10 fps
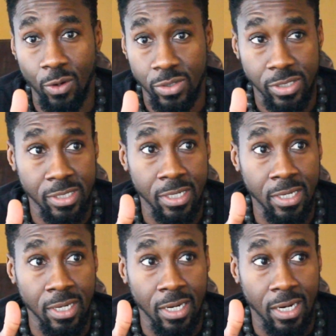else.
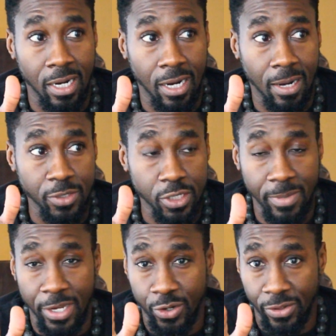Just
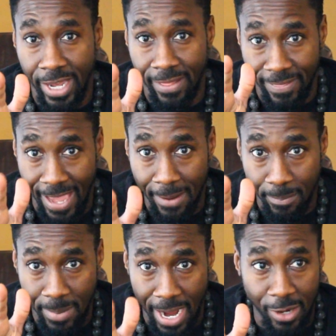make sure that
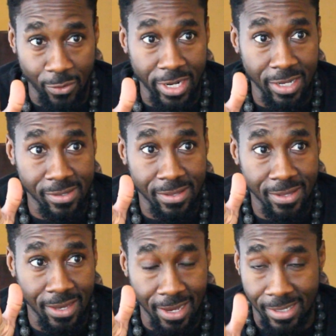that battery is
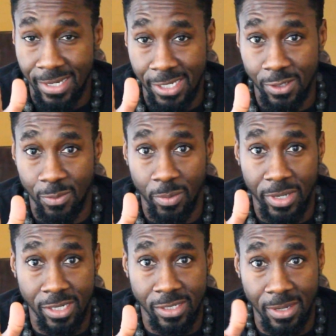accessible,
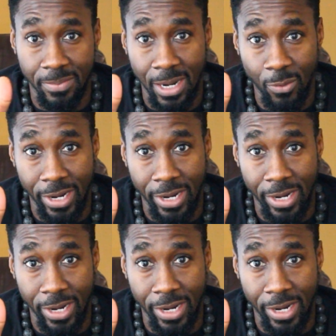because sometimes